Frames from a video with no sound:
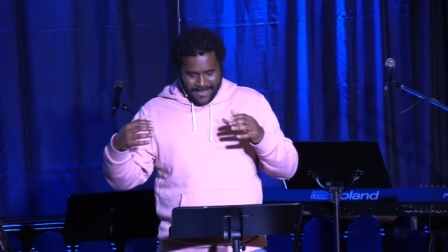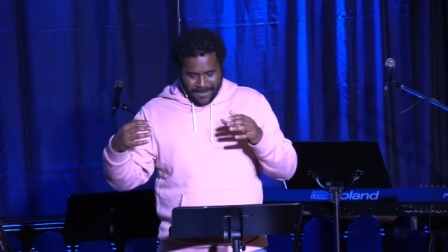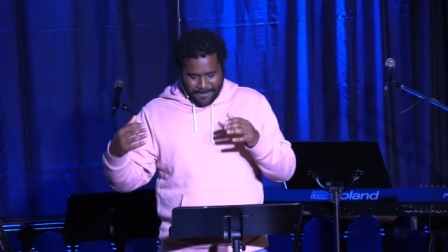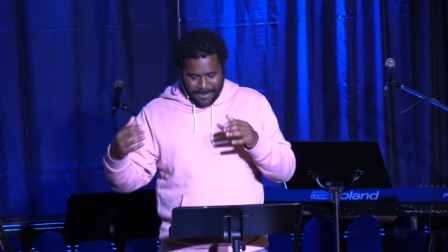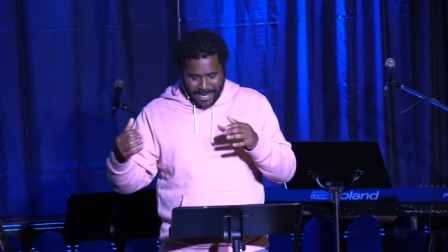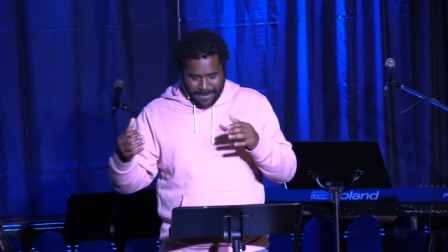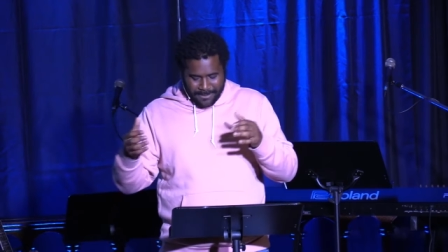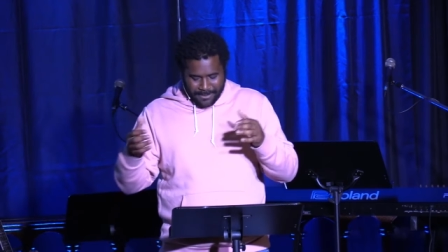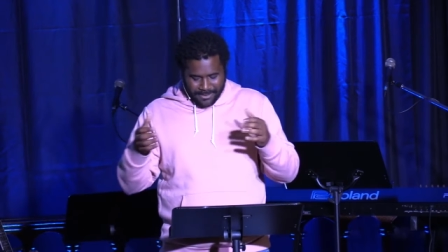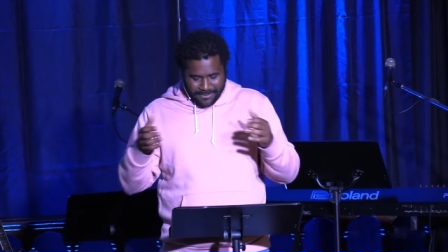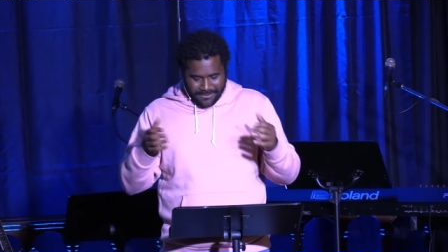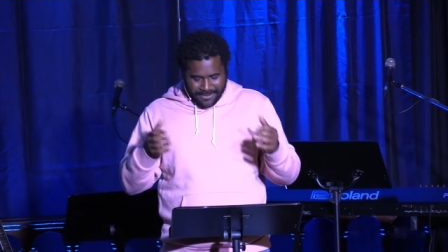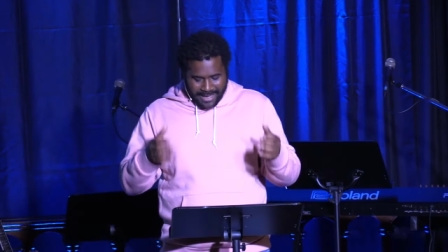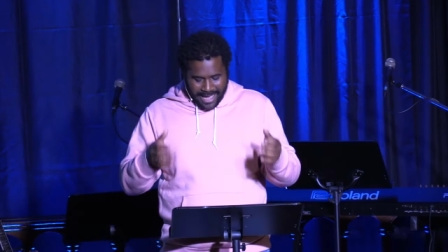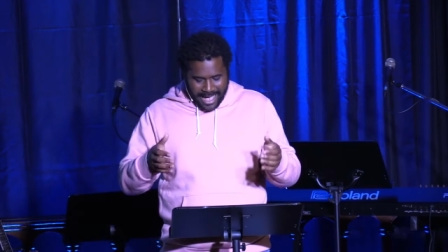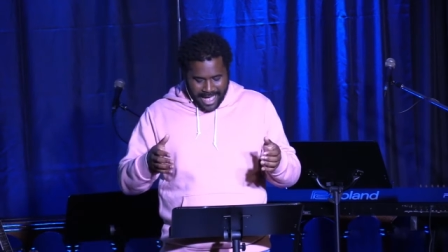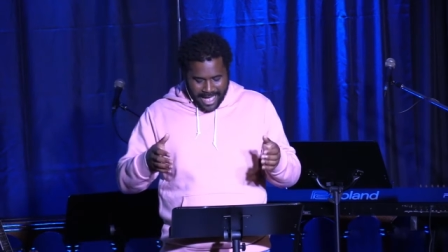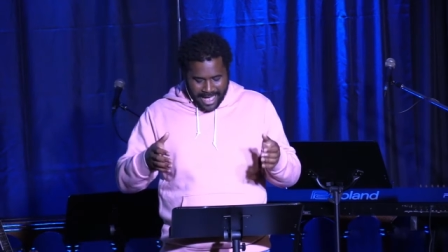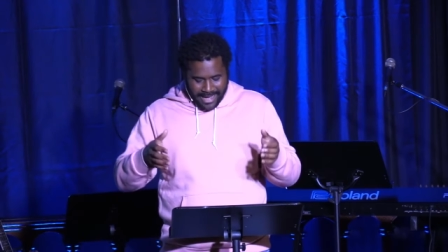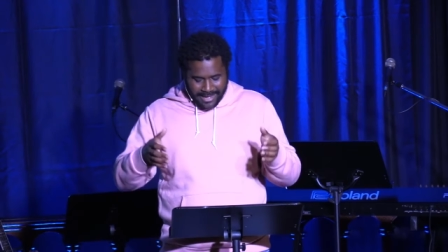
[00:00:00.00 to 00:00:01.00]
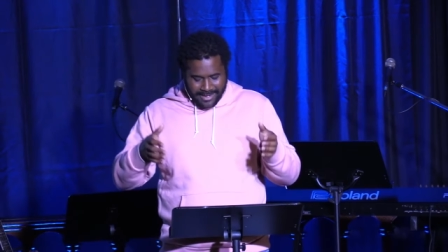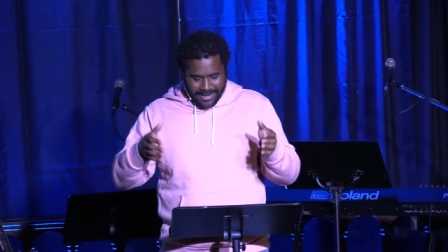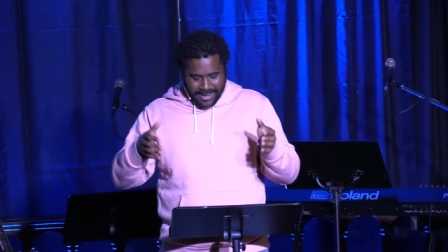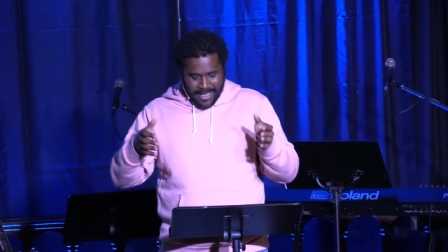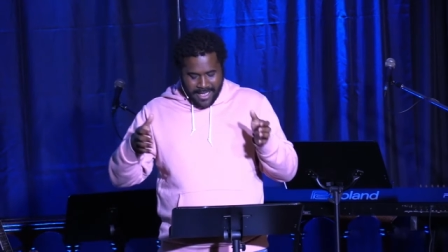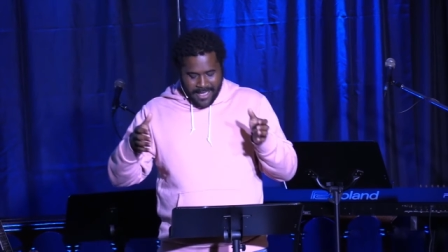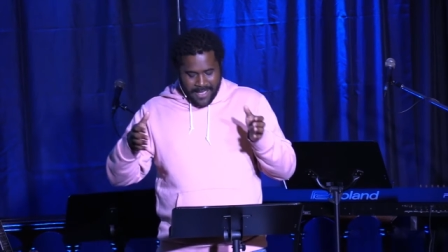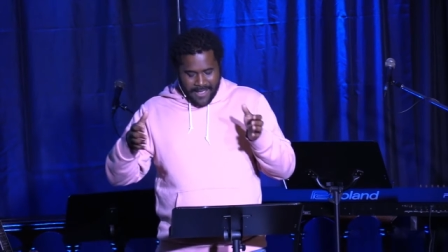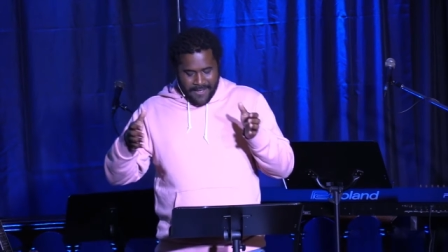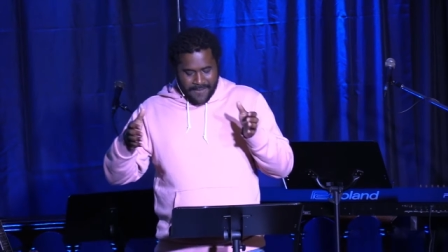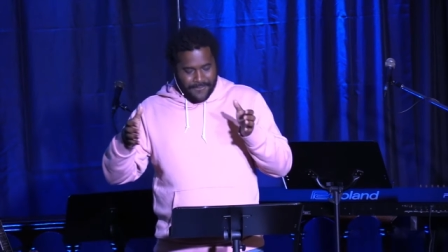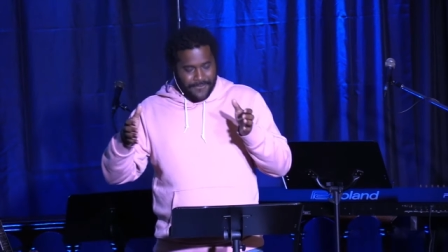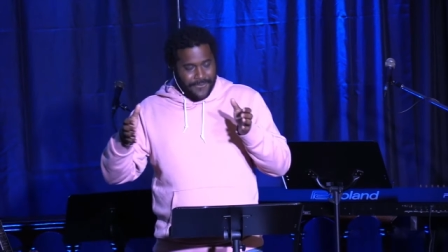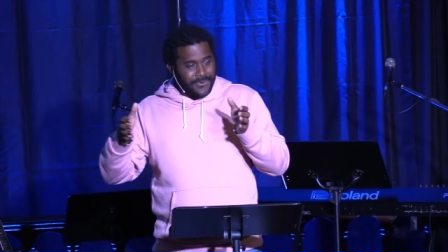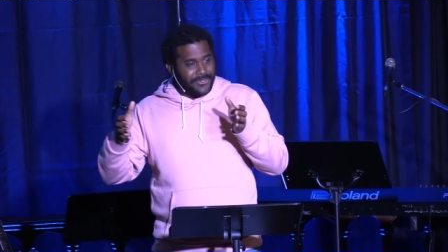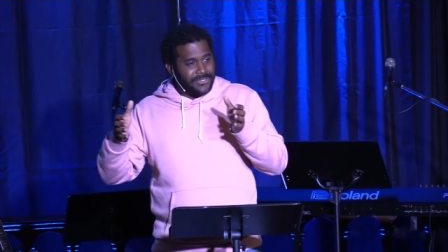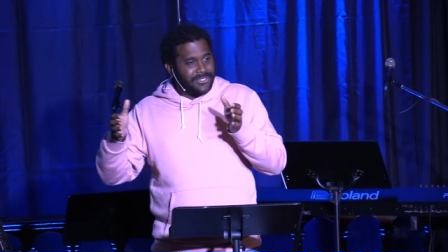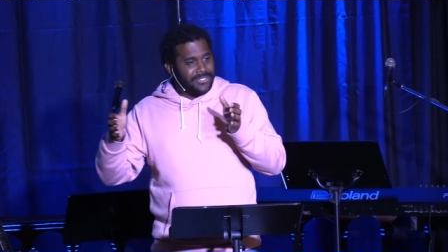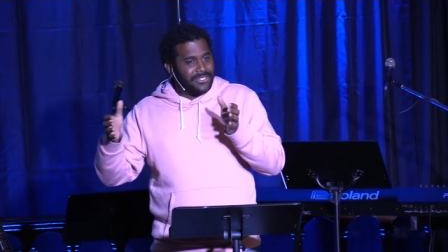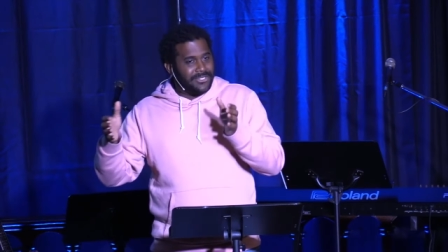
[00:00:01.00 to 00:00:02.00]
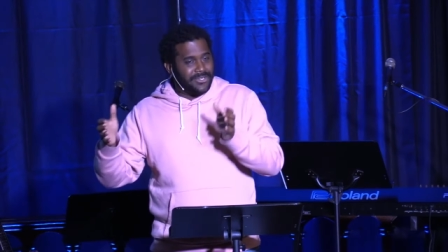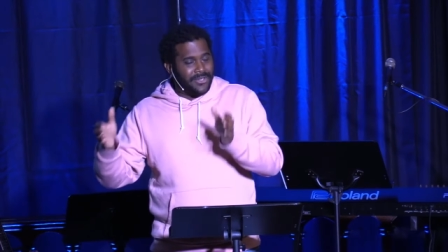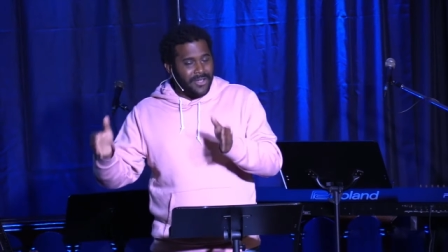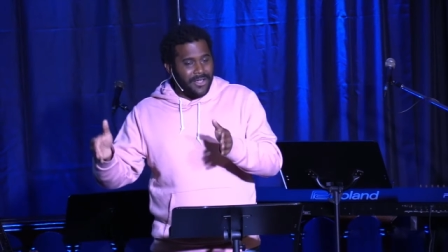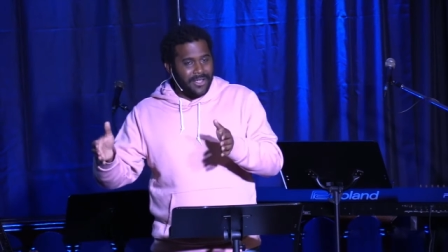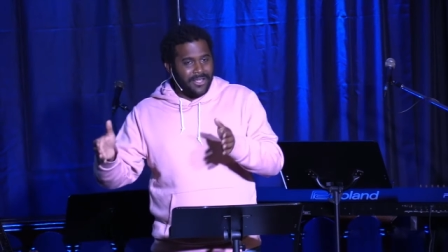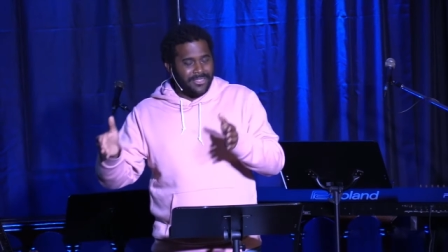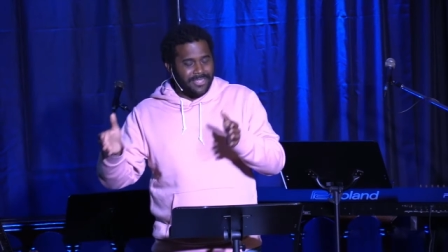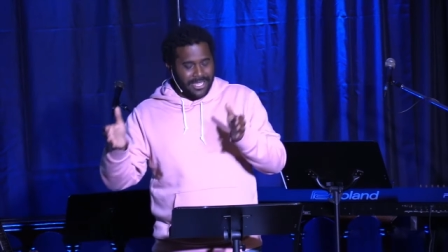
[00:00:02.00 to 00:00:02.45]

the people of God forsook,